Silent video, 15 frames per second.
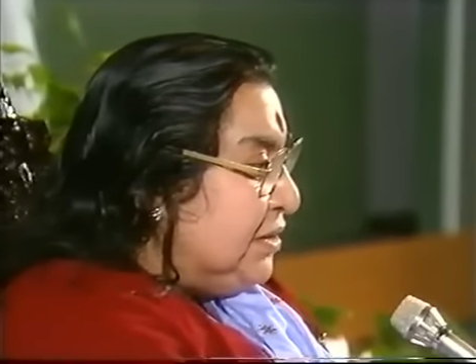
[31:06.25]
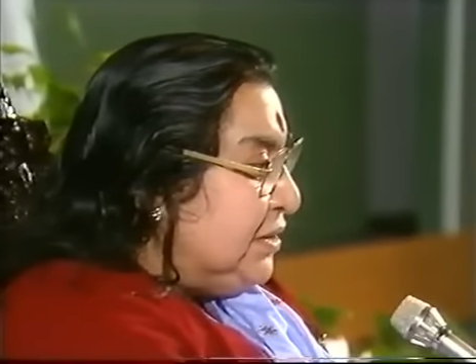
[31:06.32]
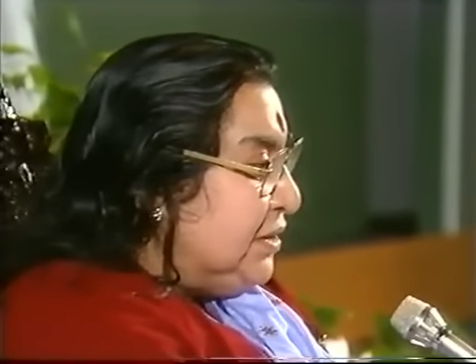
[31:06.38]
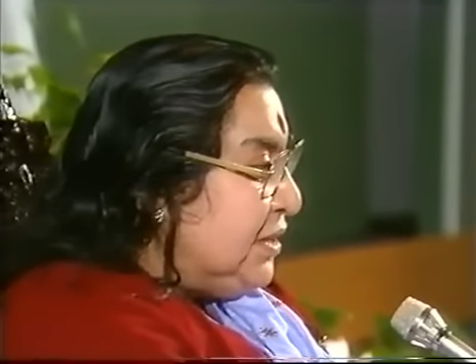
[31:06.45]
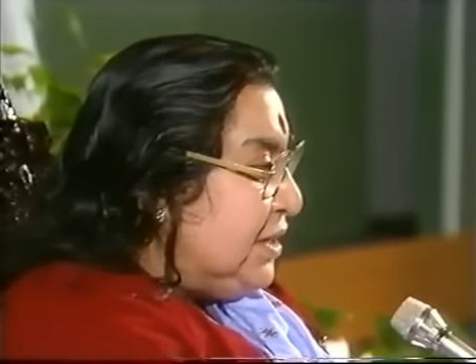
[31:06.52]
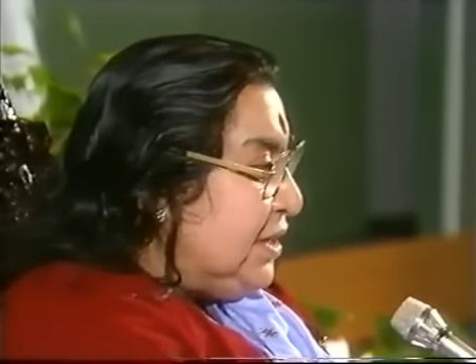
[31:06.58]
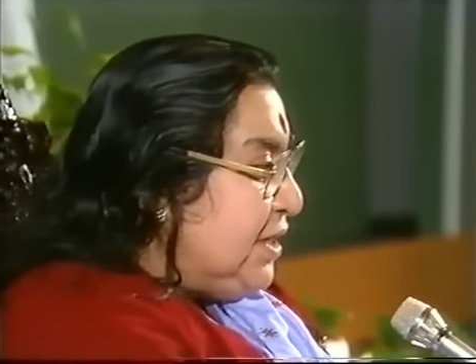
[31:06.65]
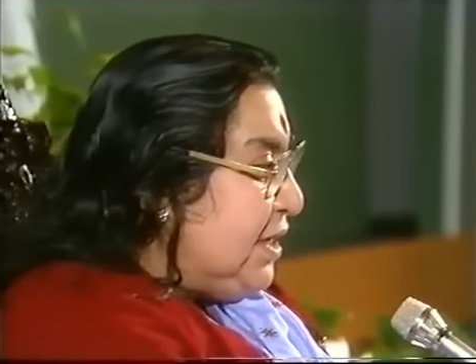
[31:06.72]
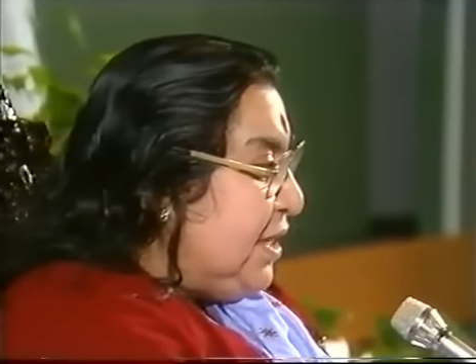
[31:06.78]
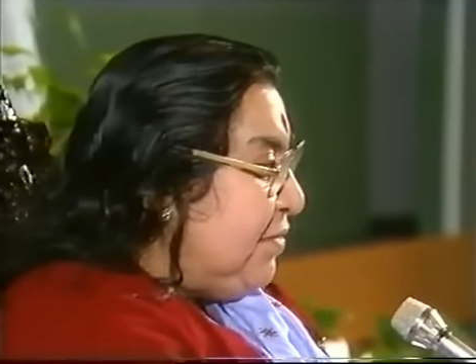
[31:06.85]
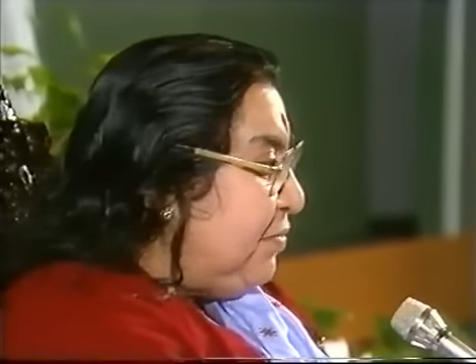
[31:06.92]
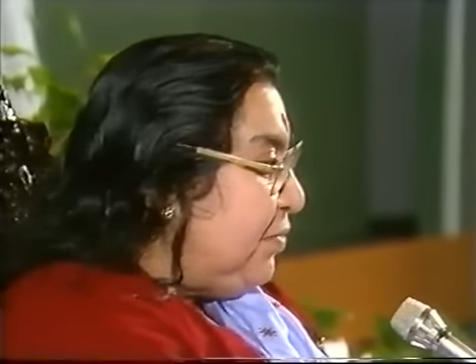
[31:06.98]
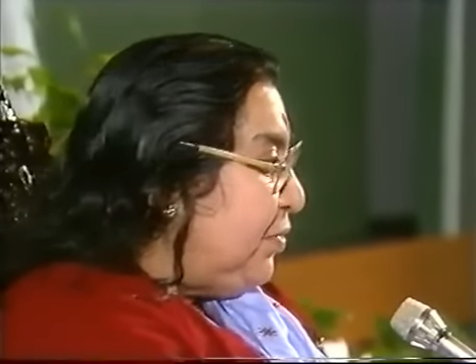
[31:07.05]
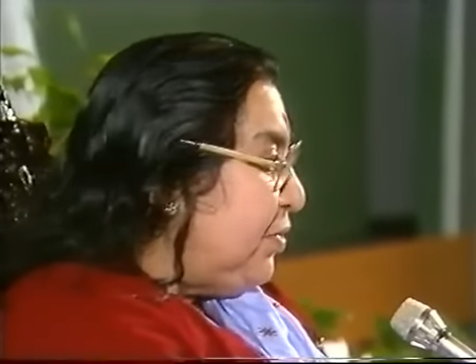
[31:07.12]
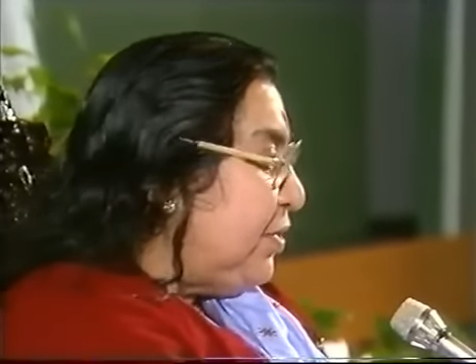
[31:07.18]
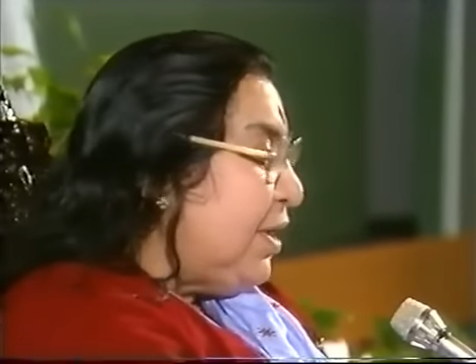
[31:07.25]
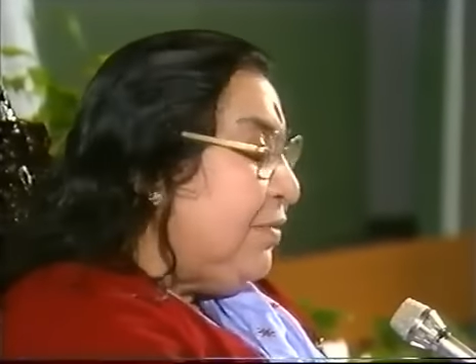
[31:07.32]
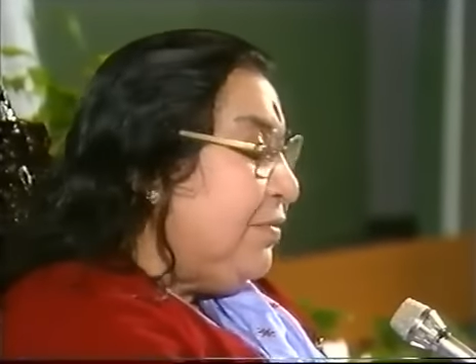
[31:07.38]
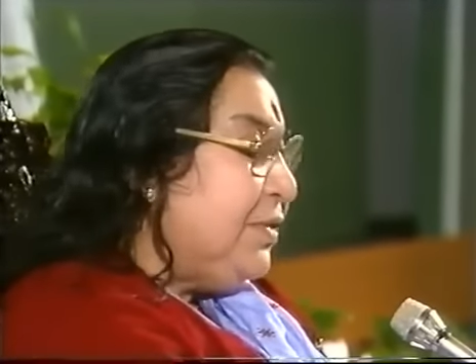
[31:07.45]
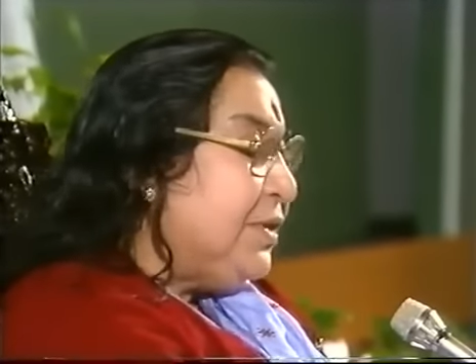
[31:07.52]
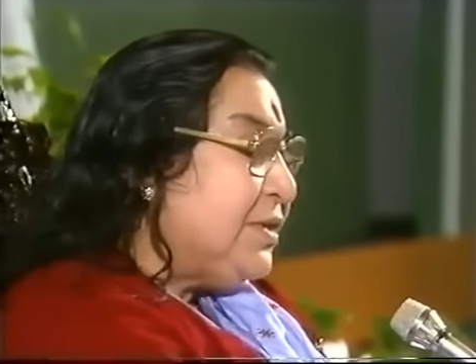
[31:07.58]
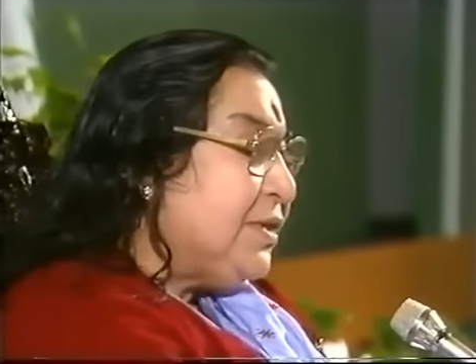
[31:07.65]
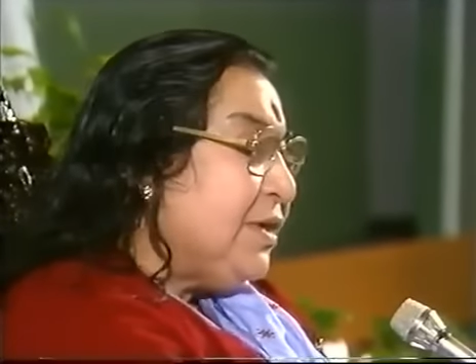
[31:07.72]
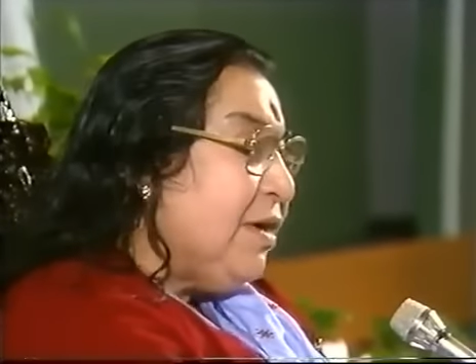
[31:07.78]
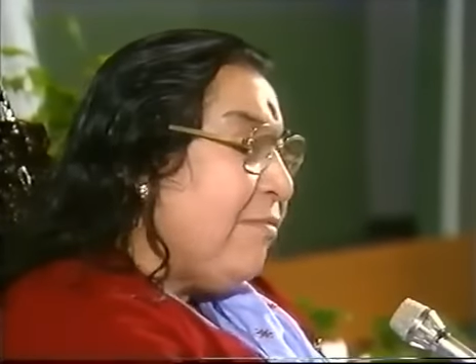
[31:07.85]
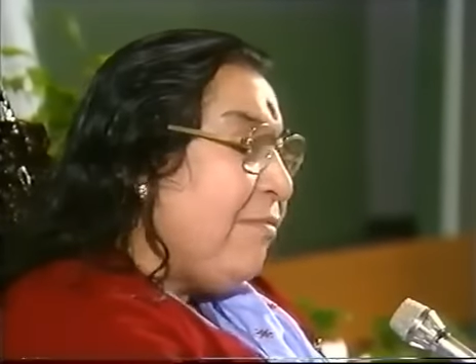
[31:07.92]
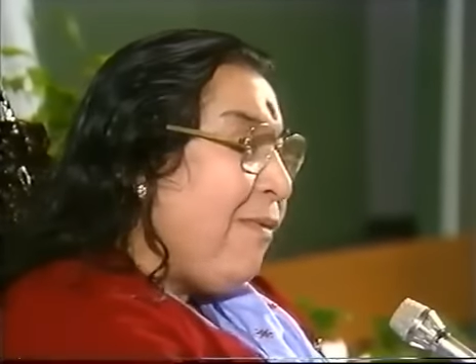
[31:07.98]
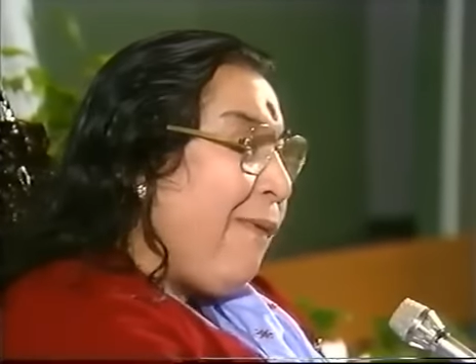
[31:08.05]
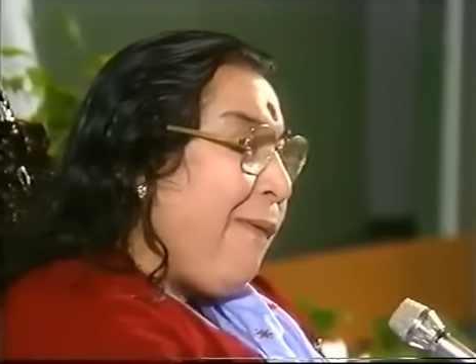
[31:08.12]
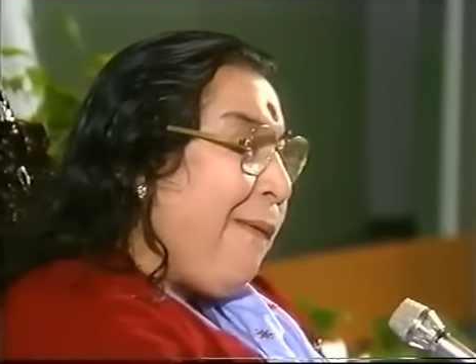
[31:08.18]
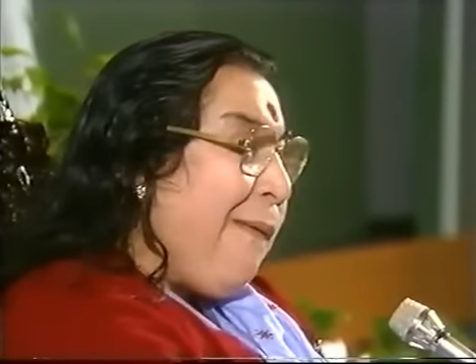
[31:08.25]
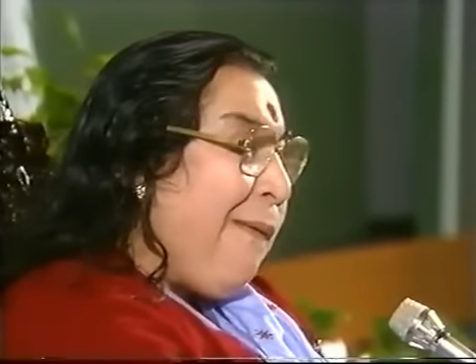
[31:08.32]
Recently a photograph has come